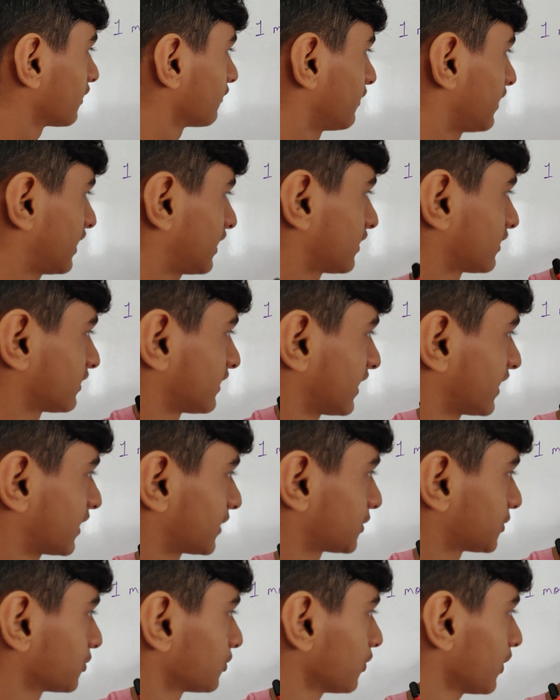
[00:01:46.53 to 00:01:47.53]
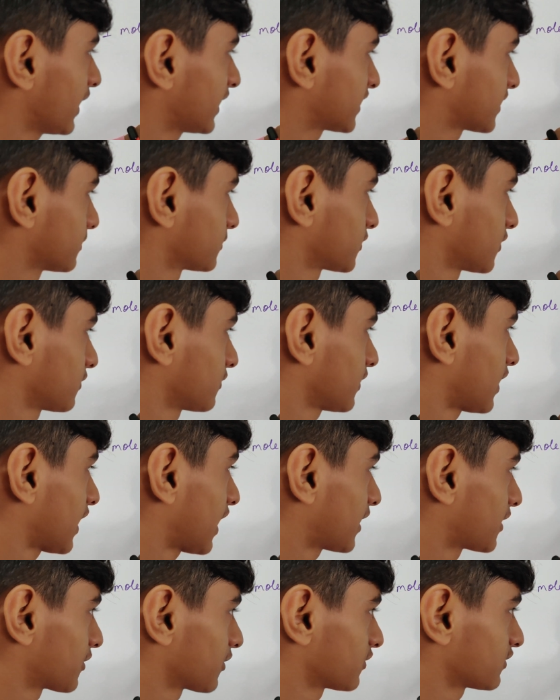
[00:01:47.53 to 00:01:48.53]
where there are 2 atoms of
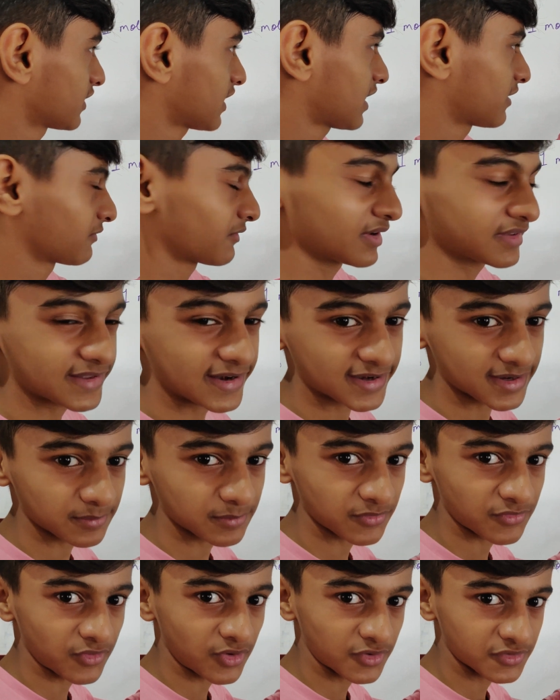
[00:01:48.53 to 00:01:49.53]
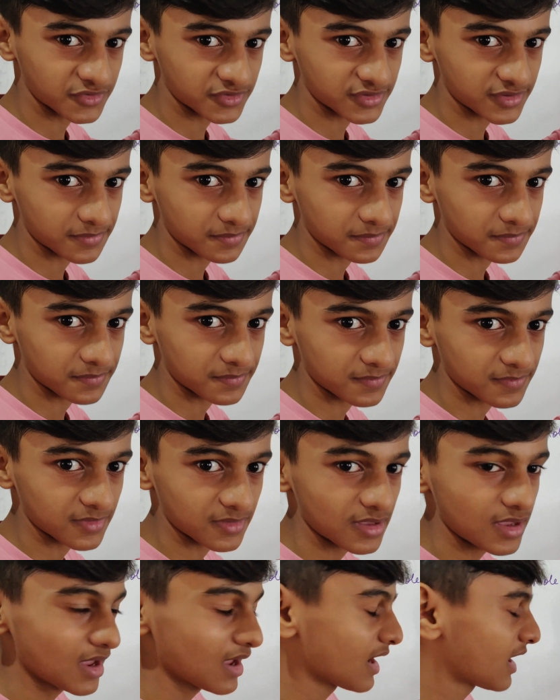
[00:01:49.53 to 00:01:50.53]
hydrogen and 1 atom of oxygen.
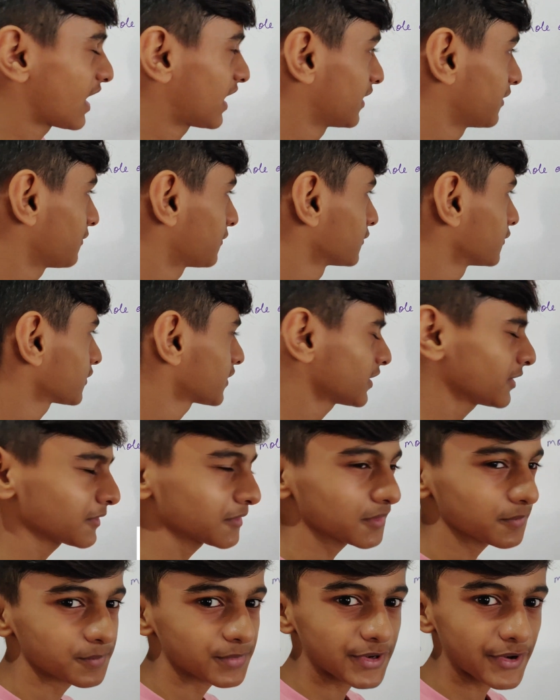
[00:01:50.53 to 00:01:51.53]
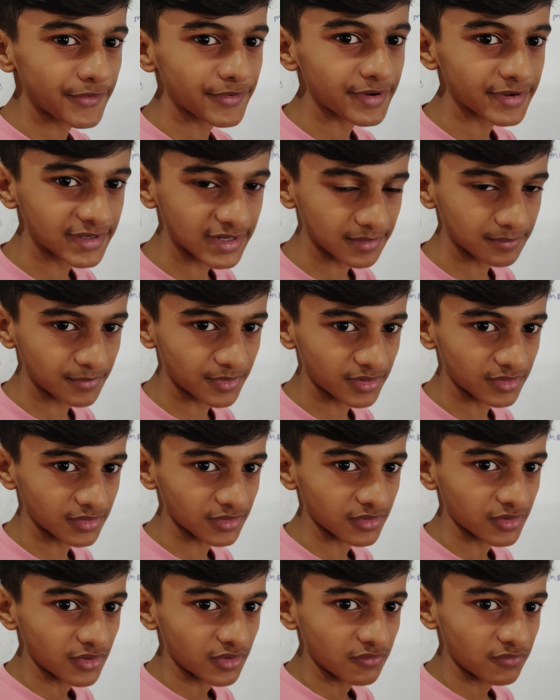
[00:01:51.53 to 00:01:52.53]
And if you look into the periodic
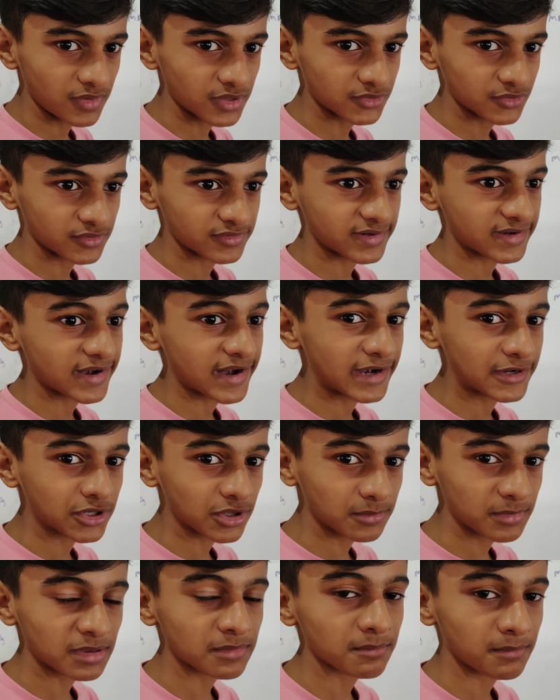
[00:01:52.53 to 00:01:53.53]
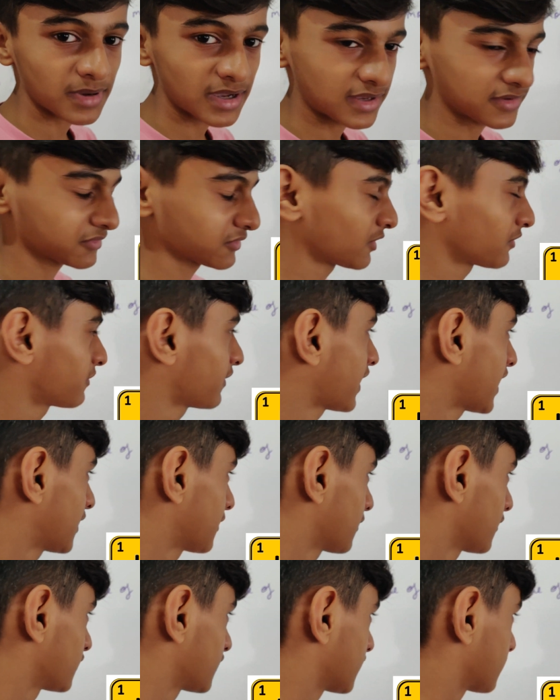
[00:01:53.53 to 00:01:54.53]
table, we know that atomic mass of
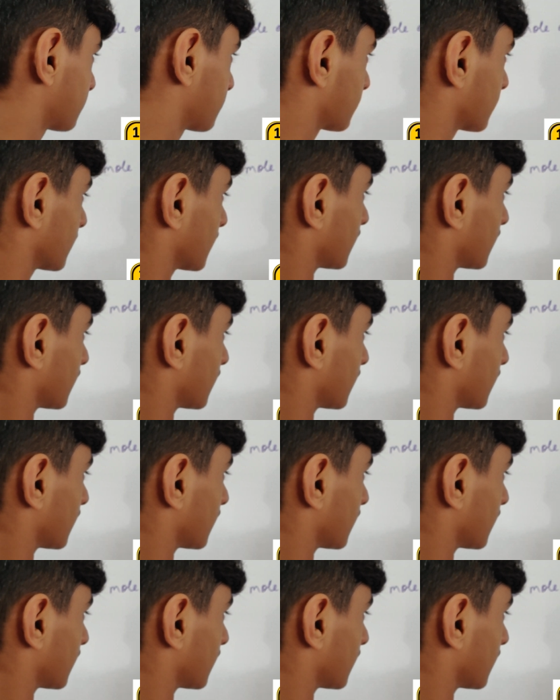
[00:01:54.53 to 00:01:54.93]
hydrogen